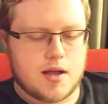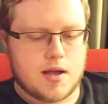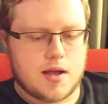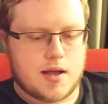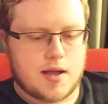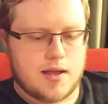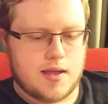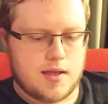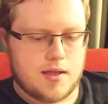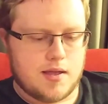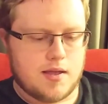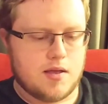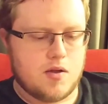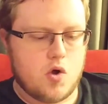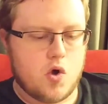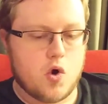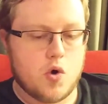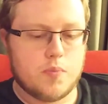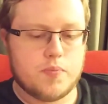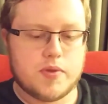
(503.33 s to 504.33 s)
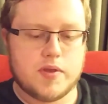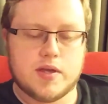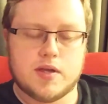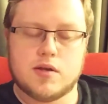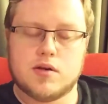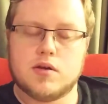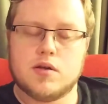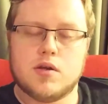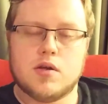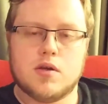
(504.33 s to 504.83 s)
I hope
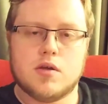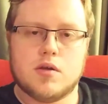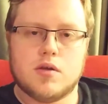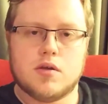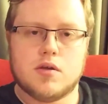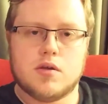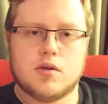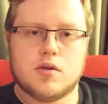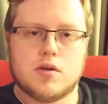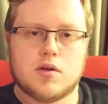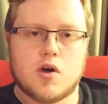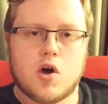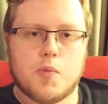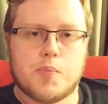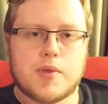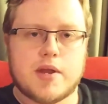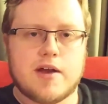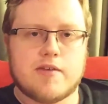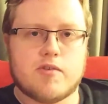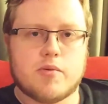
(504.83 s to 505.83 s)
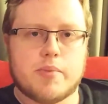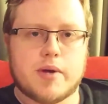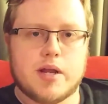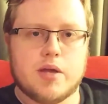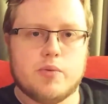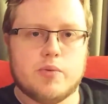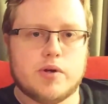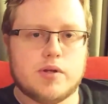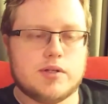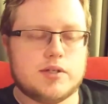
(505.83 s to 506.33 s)
that everybody
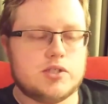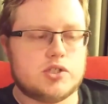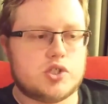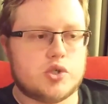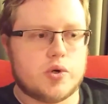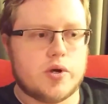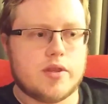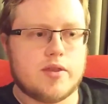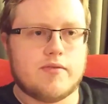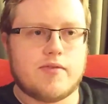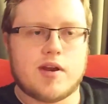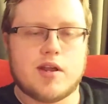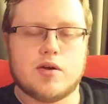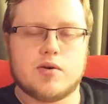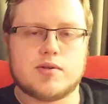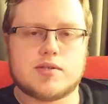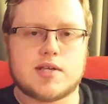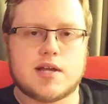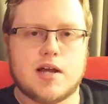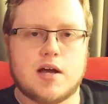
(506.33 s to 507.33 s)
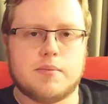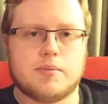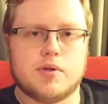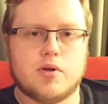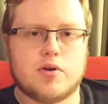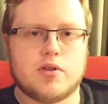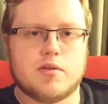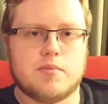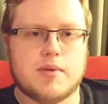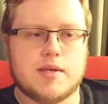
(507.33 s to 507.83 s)
will enjoy the videos I
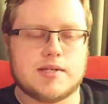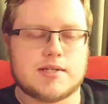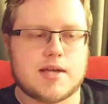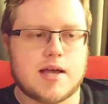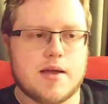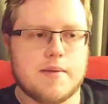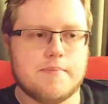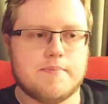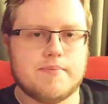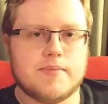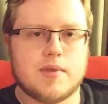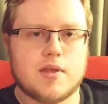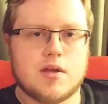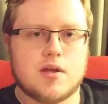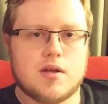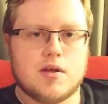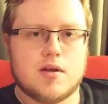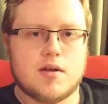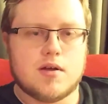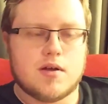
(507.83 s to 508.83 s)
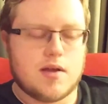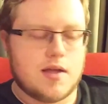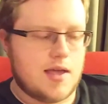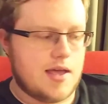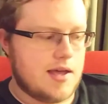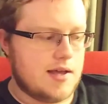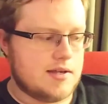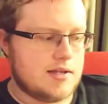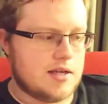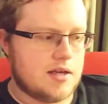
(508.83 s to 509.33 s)
upload in the meantime.
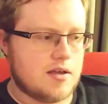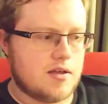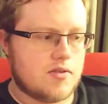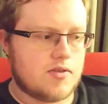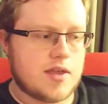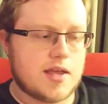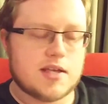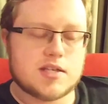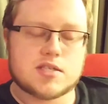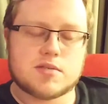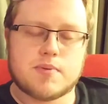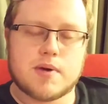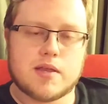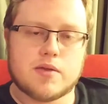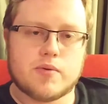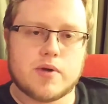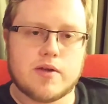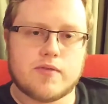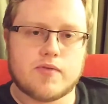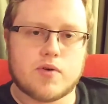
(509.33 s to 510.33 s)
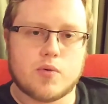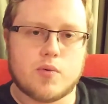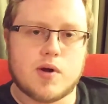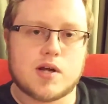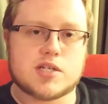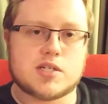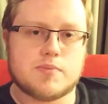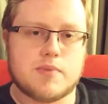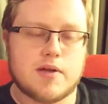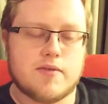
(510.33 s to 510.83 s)
And thanks, by the way, for
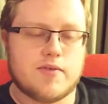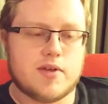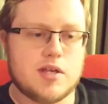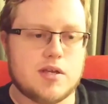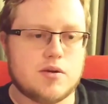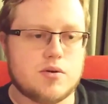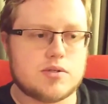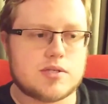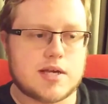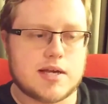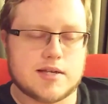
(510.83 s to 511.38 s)
watching my videos.